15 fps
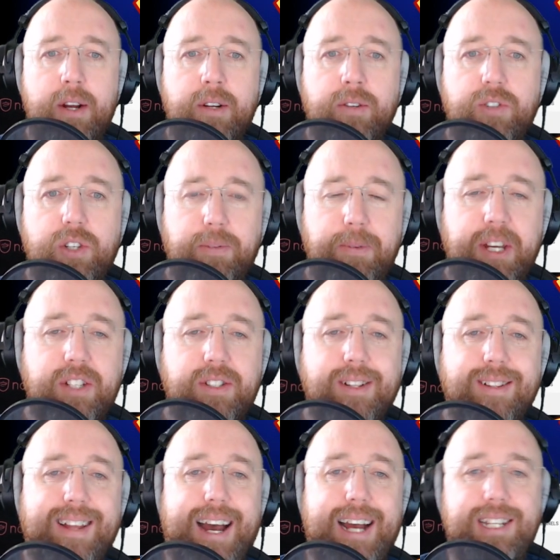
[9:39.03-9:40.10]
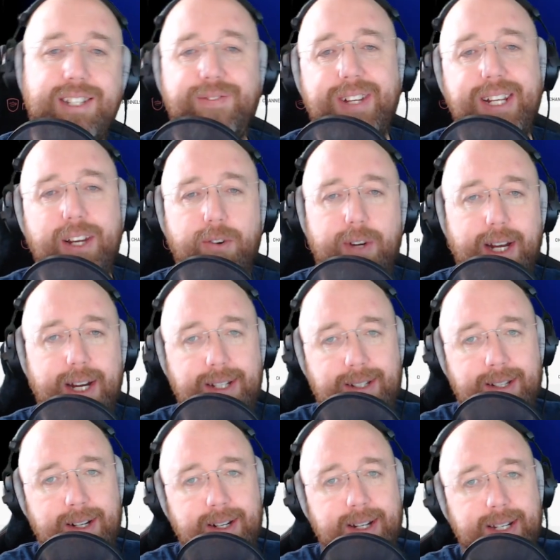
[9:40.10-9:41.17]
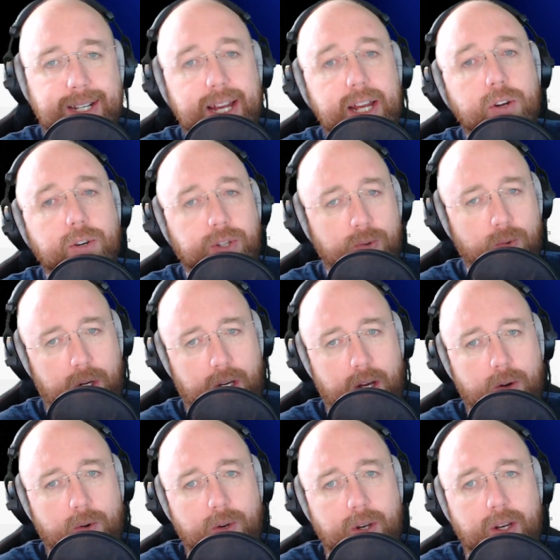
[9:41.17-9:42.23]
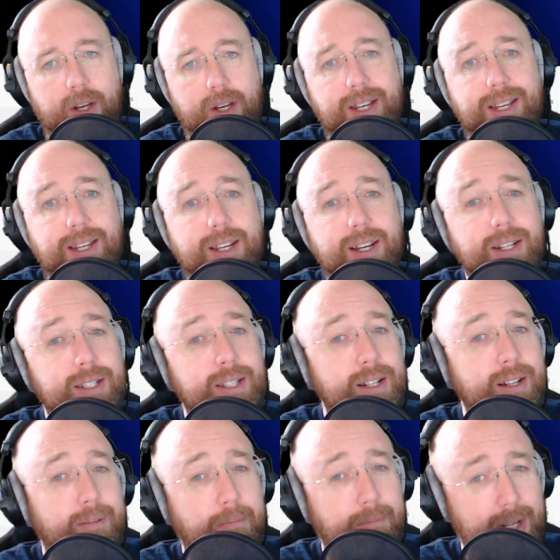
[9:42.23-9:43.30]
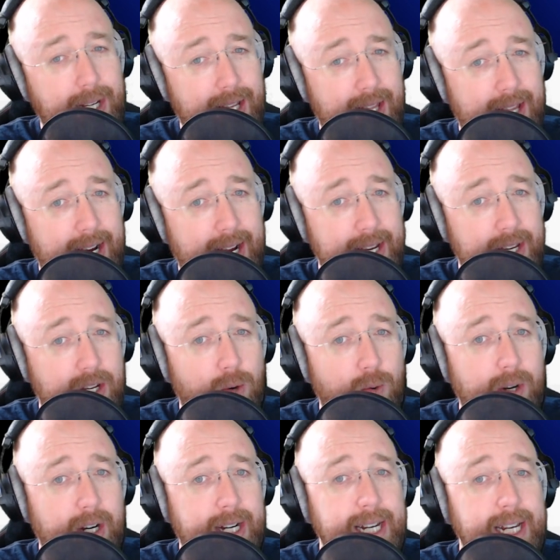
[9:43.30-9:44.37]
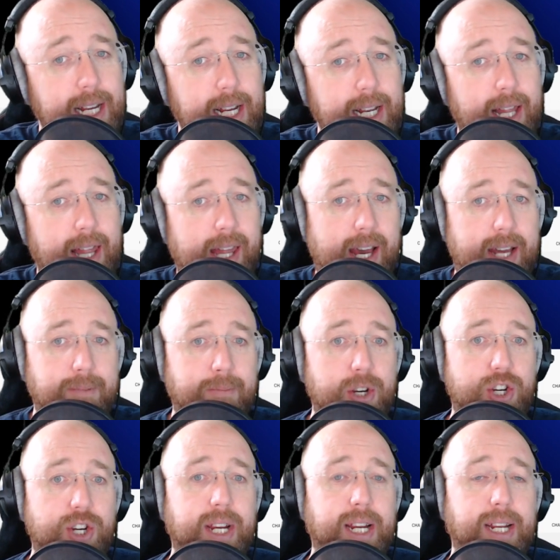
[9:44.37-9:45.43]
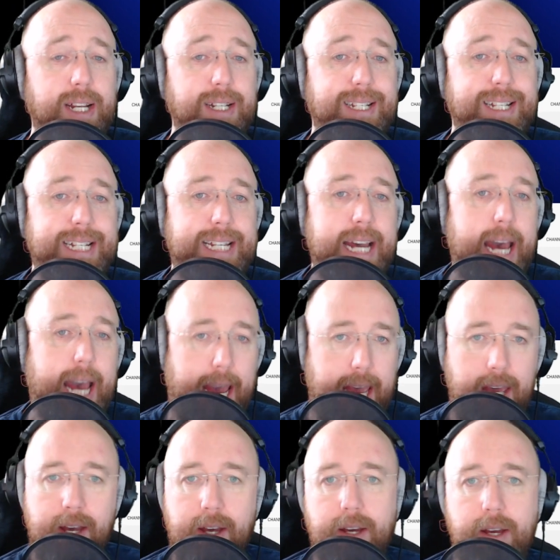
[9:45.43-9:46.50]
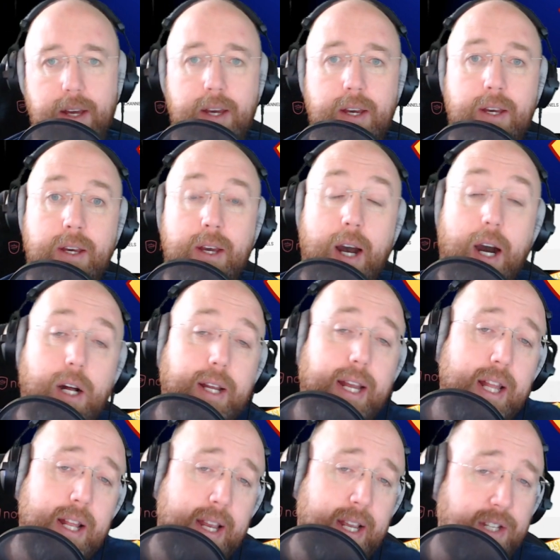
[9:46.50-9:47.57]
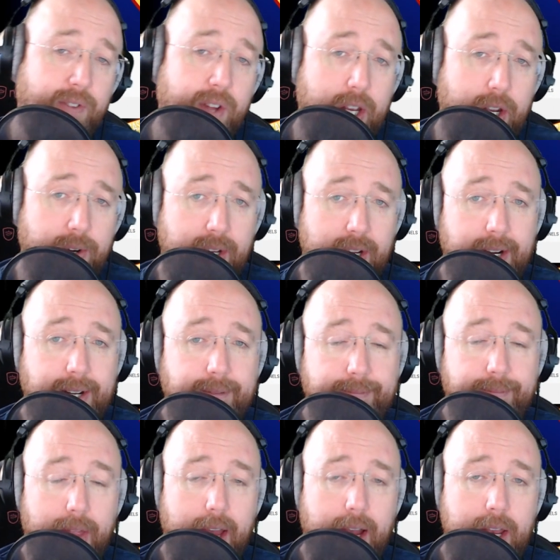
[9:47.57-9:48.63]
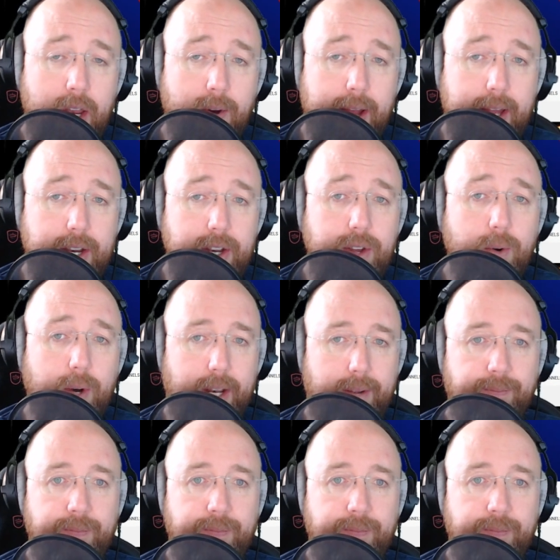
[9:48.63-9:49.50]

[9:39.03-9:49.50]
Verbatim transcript: just because the last video got done a day or two ago doesn't mean that I don't need that machine today. I'll get the next video done. I know how to do it.